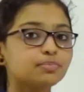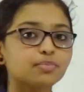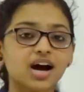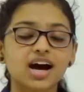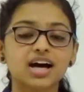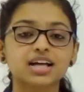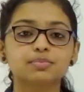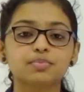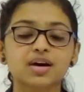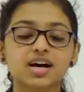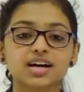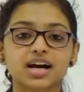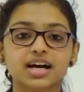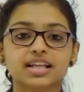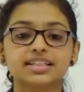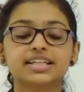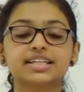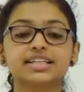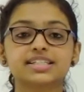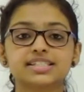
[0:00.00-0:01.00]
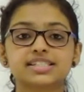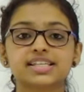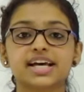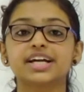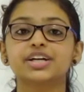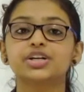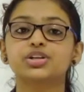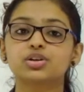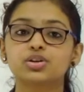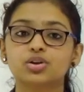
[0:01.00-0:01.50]
Mahatma Gandhi
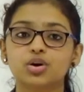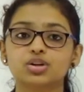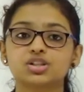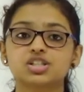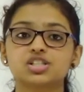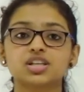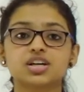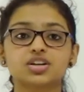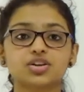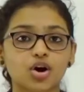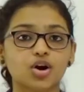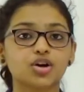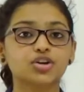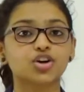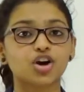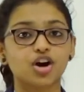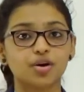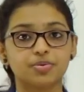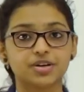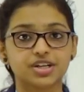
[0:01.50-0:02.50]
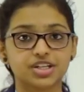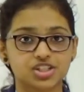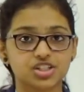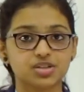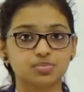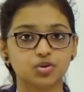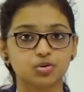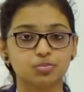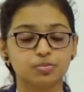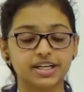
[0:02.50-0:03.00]
decide to launch the non-cooperation
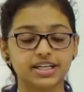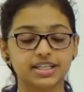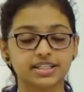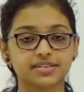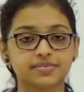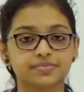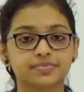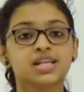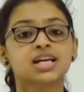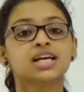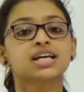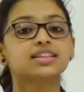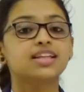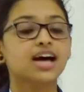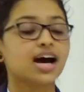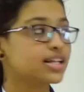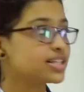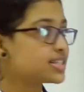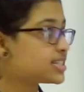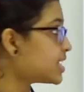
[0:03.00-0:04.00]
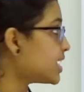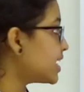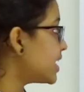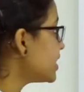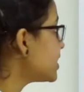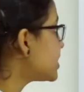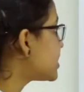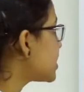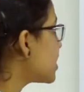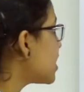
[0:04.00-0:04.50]
movement? The answer
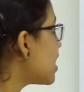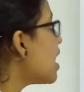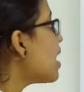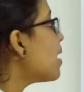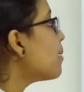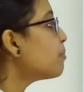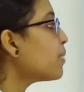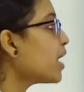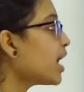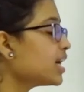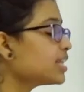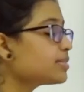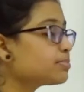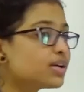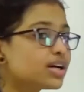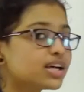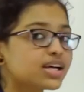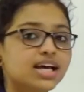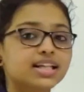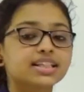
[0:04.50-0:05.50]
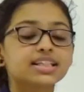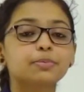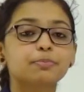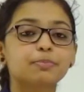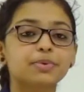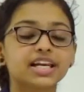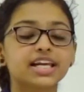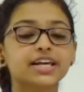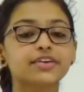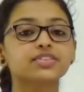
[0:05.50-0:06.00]
is, Mahatma Gandhi
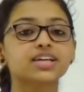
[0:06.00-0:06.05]
believed